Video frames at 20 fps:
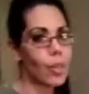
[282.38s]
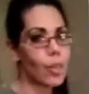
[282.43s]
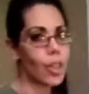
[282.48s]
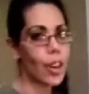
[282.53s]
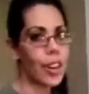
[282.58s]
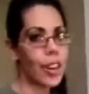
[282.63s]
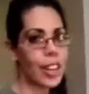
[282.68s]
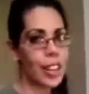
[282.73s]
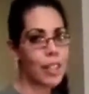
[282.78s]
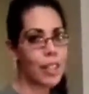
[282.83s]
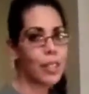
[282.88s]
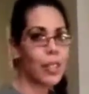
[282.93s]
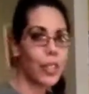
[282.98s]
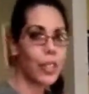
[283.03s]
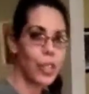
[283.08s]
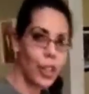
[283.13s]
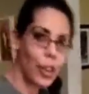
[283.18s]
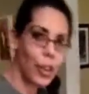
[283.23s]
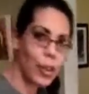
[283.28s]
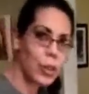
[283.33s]
Sorry
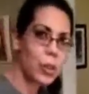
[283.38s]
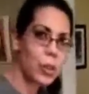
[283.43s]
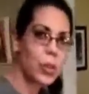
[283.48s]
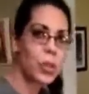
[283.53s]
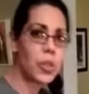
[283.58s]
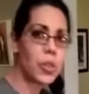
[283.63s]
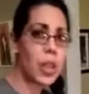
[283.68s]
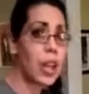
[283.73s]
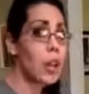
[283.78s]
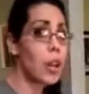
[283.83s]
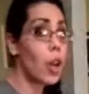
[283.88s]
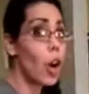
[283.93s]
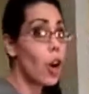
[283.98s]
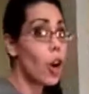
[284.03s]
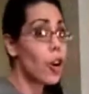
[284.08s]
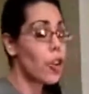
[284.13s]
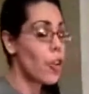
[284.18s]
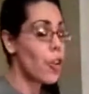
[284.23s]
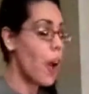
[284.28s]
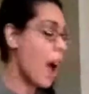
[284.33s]
for those who say,
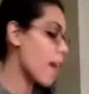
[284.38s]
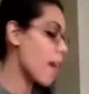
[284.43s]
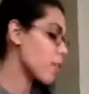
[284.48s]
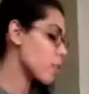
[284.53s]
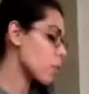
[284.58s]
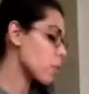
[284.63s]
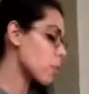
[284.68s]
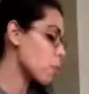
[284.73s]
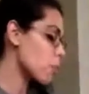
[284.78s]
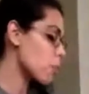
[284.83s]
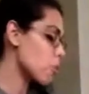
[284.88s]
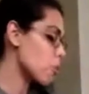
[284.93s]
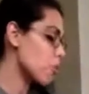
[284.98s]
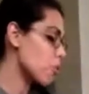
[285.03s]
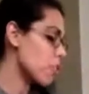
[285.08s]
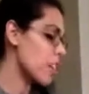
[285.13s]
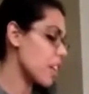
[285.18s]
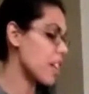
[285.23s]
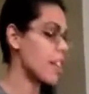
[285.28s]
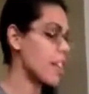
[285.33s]
no, you have to
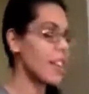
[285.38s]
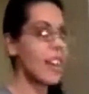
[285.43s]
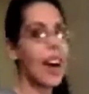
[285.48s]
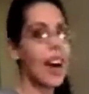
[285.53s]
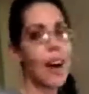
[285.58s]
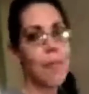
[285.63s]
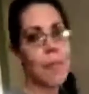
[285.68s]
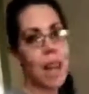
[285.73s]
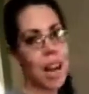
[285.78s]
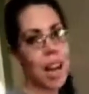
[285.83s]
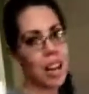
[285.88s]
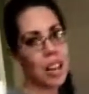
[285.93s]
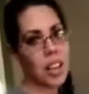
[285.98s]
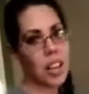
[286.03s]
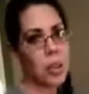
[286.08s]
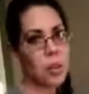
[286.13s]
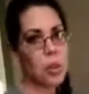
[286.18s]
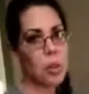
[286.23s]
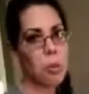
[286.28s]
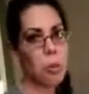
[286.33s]
remove it. I'm not
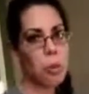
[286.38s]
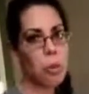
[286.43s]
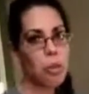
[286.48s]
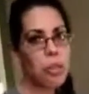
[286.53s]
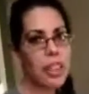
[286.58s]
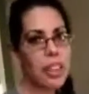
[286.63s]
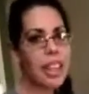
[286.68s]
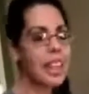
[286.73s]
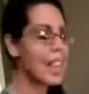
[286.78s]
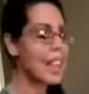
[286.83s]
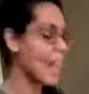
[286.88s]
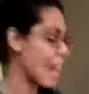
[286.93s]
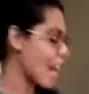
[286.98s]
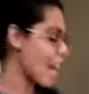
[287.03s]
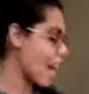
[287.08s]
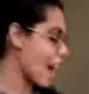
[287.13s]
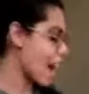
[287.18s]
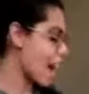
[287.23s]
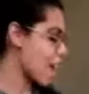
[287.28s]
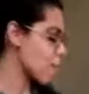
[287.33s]
going to remove it.
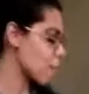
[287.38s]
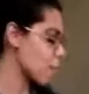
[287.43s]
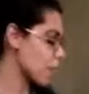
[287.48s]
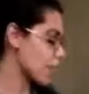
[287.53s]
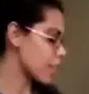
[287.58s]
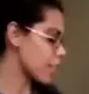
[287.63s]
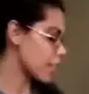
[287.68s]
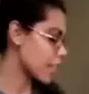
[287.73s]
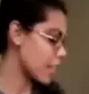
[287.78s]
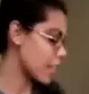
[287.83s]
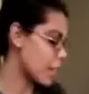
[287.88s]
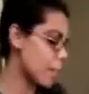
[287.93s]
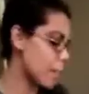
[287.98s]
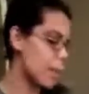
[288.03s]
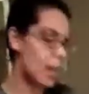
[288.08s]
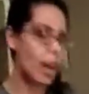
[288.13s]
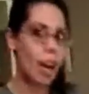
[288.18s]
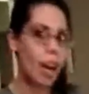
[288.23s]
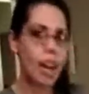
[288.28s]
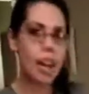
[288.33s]
I'm going to keep
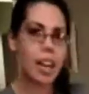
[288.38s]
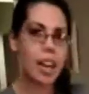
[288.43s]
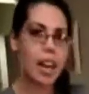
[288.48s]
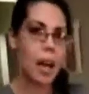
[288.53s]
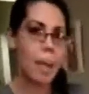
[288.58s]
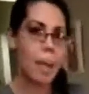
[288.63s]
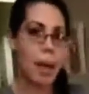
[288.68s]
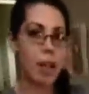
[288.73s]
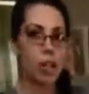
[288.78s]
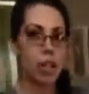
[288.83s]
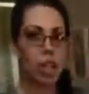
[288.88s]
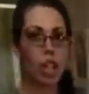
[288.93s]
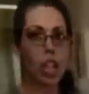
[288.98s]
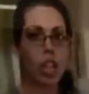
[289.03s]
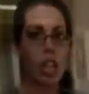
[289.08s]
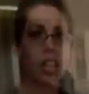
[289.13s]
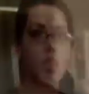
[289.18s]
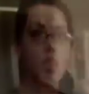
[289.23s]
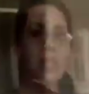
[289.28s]
it on, and I'm actually going